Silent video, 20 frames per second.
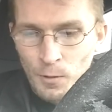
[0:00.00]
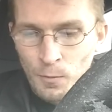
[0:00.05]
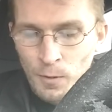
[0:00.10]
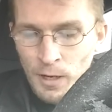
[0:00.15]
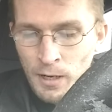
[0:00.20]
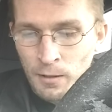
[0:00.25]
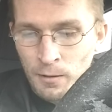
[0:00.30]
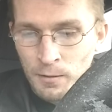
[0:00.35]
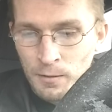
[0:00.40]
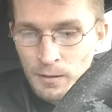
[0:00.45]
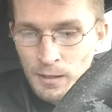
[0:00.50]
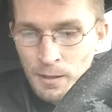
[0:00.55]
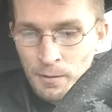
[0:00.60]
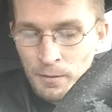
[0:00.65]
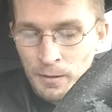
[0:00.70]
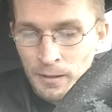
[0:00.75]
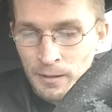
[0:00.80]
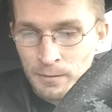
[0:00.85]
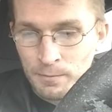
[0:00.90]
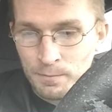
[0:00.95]
wow, I
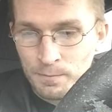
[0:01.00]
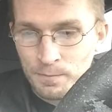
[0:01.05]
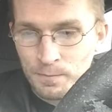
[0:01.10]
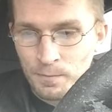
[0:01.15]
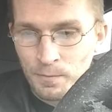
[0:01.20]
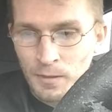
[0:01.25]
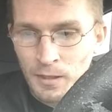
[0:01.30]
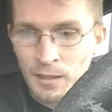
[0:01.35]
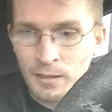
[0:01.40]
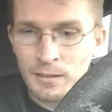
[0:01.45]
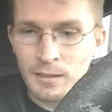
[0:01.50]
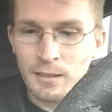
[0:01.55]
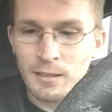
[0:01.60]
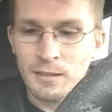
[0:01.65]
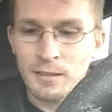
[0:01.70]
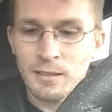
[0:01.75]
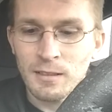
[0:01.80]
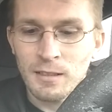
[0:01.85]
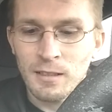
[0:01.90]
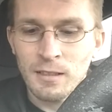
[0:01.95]
mean, this
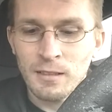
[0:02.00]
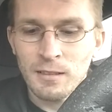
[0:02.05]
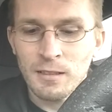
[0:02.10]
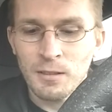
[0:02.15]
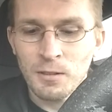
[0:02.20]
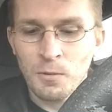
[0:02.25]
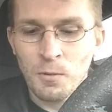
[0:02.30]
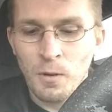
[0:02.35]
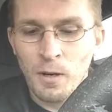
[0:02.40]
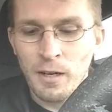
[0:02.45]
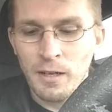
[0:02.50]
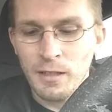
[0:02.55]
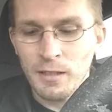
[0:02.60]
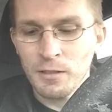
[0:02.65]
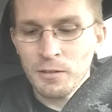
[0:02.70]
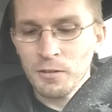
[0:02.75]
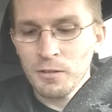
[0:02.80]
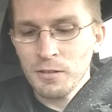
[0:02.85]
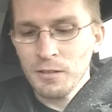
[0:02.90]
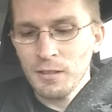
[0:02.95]
is, this is quite
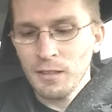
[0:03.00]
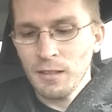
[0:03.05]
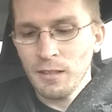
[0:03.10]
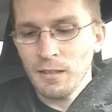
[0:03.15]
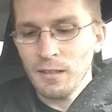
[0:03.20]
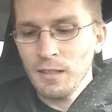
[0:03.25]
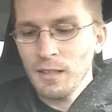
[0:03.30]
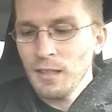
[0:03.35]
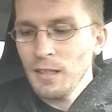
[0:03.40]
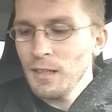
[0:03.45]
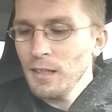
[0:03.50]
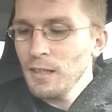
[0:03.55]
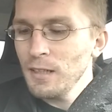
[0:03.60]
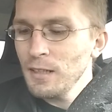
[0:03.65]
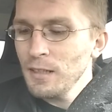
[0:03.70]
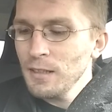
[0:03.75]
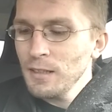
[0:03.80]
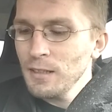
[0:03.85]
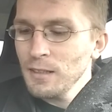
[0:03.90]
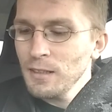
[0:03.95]
interesting.
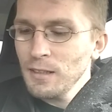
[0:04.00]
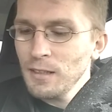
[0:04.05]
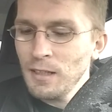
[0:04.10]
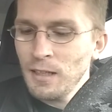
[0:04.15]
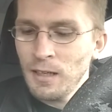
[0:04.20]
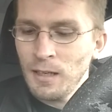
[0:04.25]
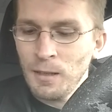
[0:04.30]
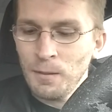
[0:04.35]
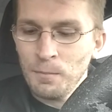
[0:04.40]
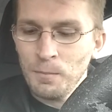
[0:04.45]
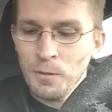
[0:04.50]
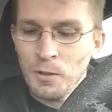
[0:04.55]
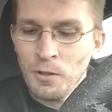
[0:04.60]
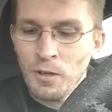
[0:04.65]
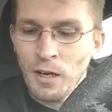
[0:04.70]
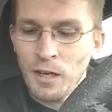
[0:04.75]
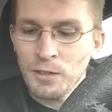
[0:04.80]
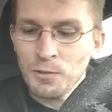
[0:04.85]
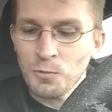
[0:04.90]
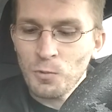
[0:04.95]
Um, you
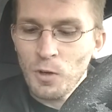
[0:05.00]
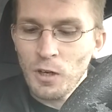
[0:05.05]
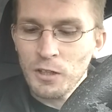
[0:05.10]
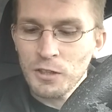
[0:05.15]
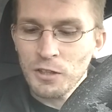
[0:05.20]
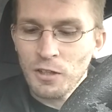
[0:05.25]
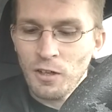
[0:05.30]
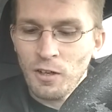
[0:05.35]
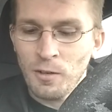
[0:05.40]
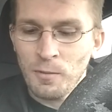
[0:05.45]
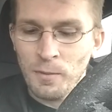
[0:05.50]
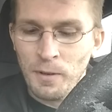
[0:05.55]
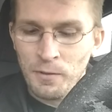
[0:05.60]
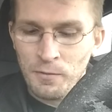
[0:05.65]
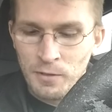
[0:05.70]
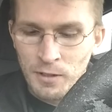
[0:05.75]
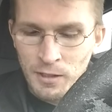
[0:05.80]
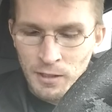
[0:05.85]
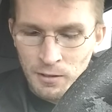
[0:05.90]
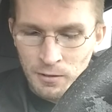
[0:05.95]
guys watch all
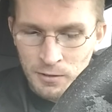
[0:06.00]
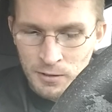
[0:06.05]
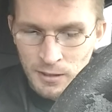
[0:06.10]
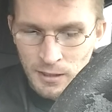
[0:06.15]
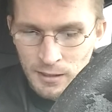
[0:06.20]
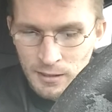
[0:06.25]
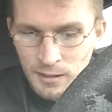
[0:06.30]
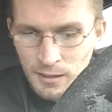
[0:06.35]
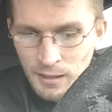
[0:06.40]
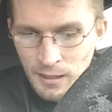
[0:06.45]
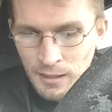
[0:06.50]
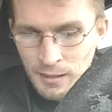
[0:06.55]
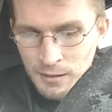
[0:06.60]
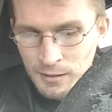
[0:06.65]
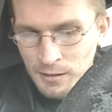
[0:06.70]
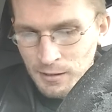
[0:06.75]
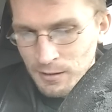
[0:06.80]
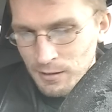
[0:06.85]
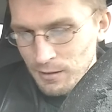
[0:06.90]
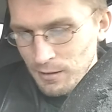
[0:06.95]
my videos. That
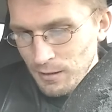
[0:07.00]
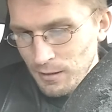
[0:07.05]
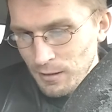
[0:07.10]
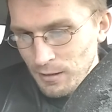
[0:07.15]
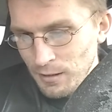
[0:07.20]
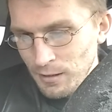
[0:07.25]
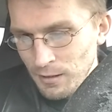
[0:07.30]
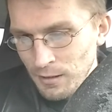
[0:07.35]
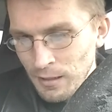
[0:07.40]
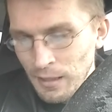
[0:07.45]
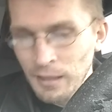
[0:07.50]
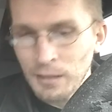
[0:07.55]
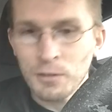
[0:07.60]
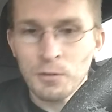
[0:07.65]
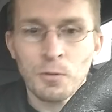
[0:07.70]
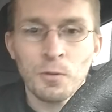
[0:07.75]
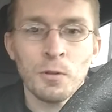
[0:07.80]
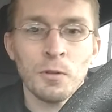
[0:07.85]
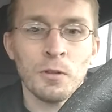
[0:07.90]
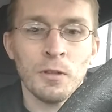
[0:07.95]
that's that
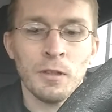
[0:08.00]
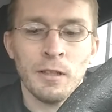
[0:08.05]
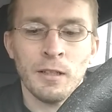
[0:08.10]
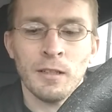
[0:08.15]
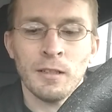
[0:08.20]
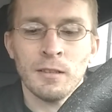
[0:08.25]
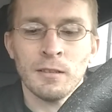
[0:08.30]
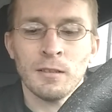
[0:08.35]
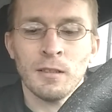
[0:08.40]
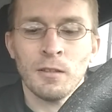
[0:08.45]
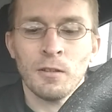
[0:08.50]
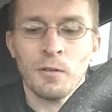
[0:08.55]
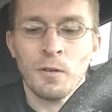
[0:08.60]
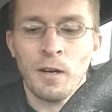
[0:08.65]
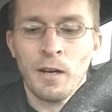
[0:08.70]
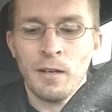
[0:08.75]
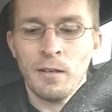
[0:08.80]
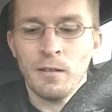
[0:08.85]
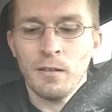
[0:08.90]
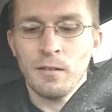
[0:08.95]
truly is a
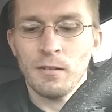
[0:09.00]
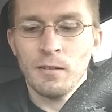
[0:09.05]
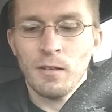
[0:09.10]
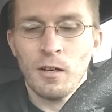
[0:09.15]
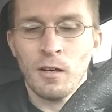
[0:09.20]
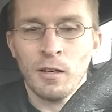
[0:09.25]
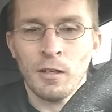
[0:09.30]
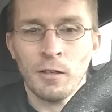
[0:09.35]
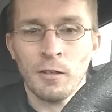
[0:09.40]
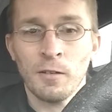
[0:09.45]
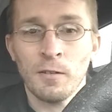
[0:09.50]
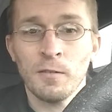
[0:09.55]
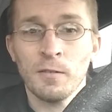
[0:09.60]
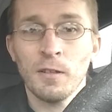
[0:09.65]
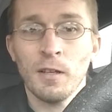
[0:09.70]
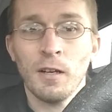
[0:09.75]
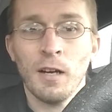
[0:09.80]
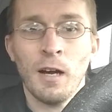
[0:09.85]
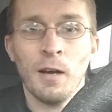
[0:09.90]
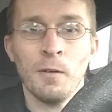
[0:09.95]
great honor.
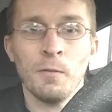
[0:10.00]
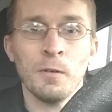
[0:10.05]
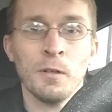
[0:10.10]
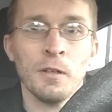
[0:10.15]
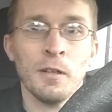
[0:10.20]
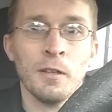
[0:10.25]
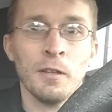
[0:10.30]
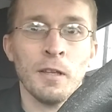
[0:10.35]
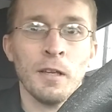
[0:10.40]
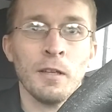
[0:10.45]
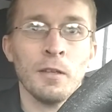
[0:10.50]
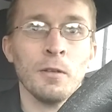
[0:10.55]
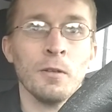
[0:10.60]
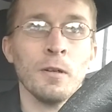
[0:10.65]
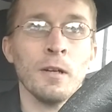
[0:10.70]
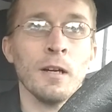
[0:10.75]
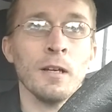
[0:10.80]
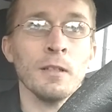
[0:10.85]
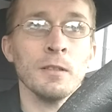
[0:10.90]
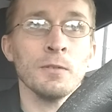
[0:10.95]
I really thank
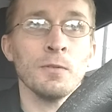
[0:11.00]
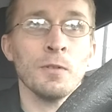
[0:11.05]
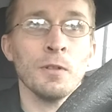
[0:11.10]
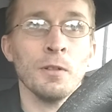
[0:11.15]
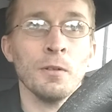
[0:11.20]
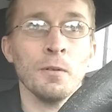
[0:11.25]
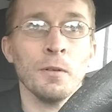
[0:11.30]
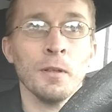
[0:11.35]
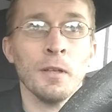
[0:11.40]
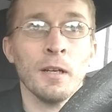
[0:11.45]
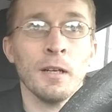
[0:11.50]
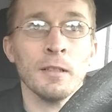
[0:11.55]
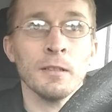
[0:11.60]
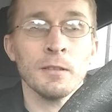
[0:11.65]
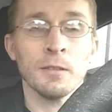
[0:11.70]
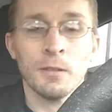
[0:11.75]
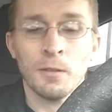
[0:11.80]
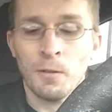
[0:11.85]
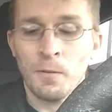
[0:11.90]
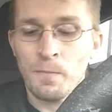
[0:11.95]
you guys for doing
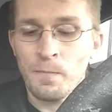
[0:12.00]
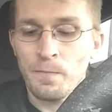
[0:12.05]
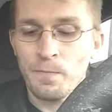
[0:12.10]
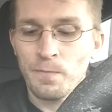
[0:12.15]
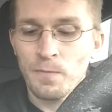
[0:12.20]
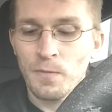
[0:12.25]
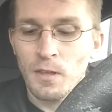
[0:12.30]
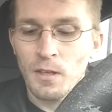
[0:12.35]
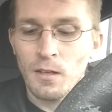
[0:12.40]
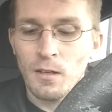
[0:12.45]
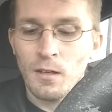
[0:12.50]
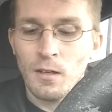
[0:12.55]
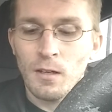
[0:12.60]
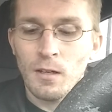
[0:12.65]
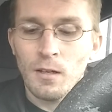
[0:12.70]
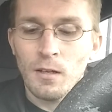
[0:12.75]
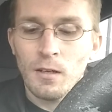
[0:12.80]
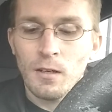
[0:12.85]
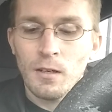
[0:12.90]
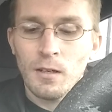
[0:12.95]
that. So,
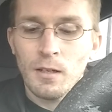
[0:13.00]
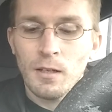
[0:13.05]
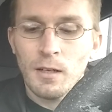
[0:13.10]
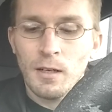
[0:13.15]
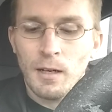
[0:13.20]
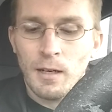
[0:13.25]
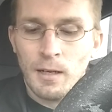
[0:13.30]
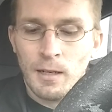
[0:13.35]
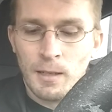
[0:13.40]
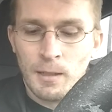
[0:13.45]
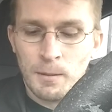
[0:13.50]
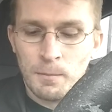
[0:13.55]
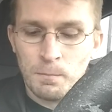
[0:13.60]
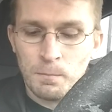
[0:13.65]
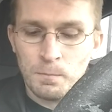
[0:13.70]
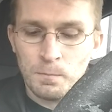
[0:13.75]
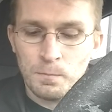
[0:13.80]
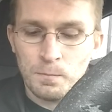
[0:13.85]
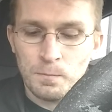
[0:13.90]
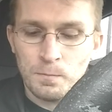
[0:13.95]

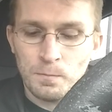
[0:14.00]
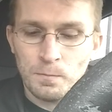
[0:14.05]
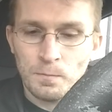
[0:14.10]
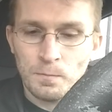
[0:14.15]
um,